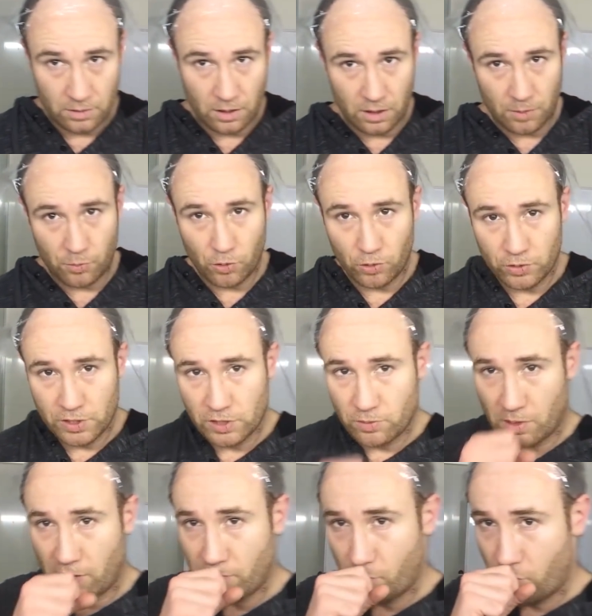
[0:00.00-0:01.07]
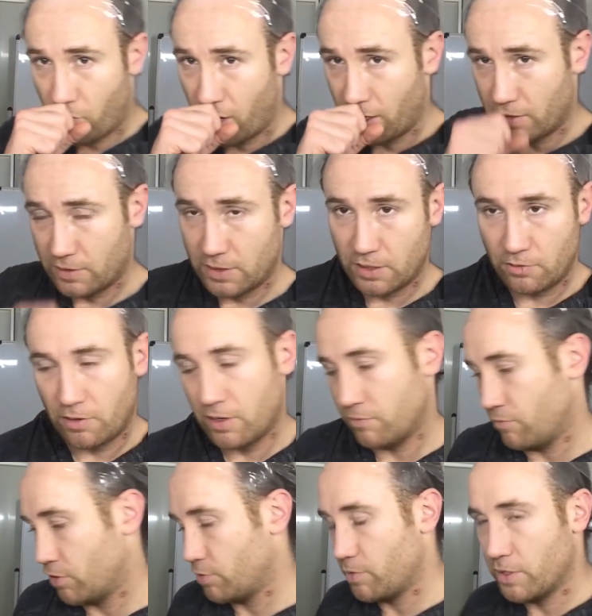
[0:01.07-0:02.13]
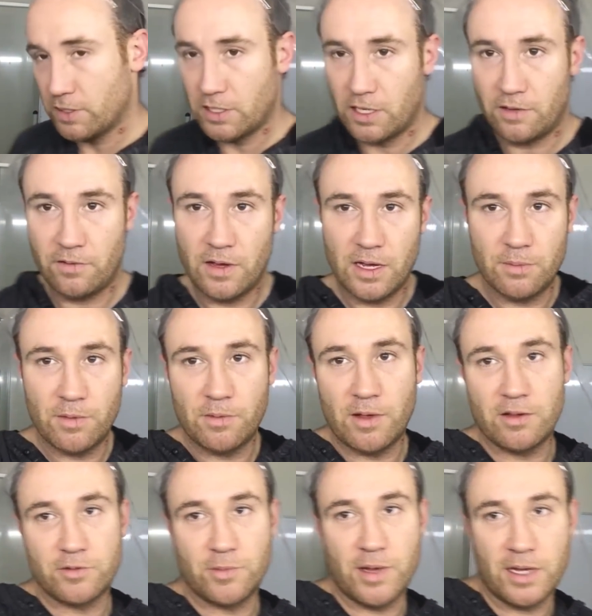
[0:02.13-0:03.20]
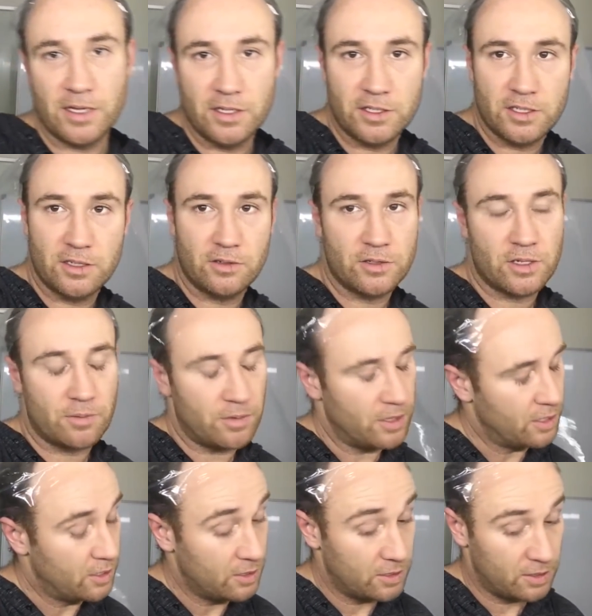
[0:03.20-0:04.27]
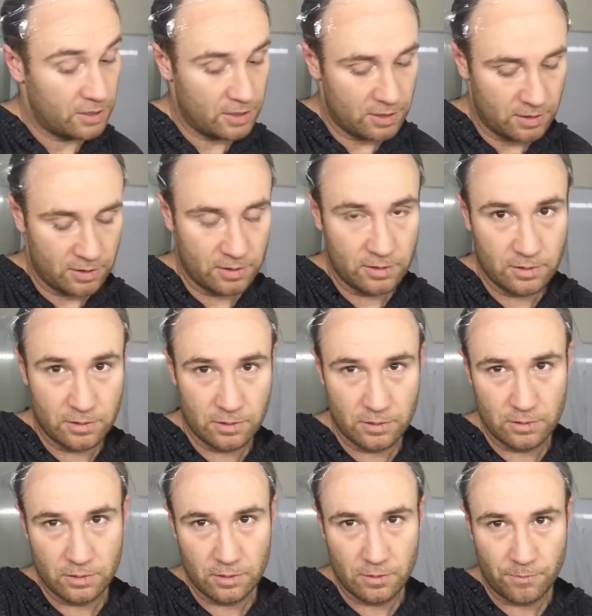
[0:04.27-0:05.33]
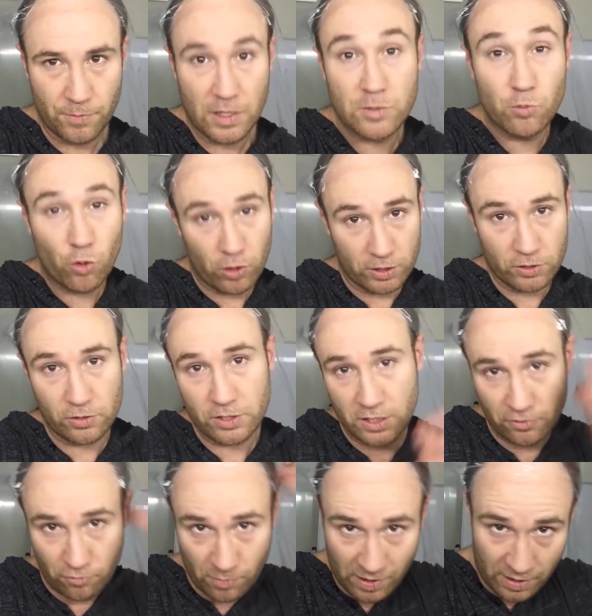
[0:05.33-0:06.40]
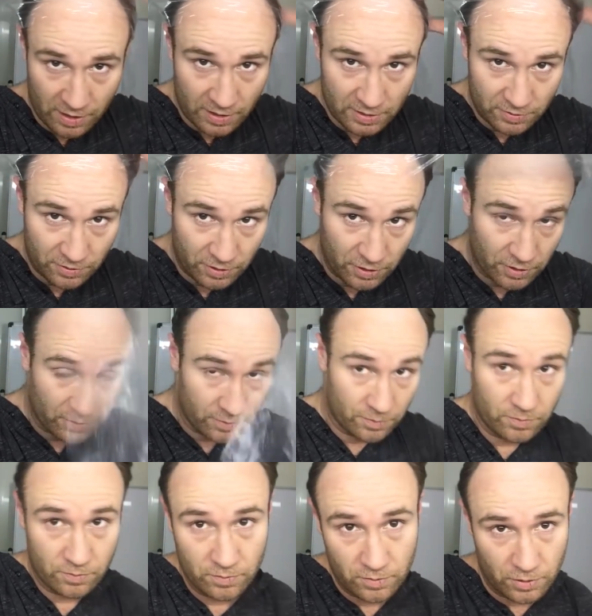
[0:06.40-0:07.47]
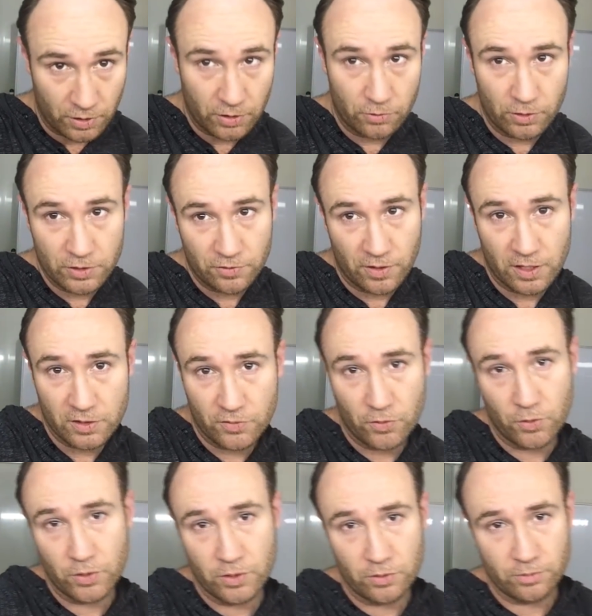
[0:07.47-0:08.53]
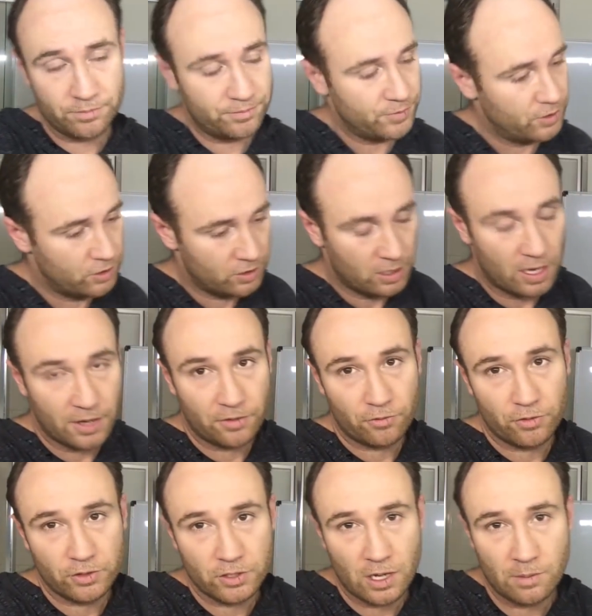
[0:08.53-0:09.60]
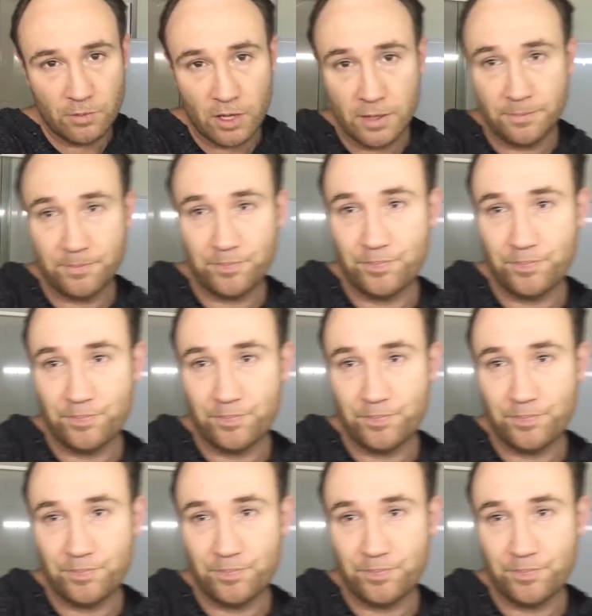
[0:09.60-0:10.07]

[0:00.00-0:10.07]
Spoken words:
I'm going to pause this while I have a break, cigarette, and watch a bit of TV, maybe have some air conditioning or something, because it's more exhausting for me than it is for you. You can always fast forward or slide through the timeline.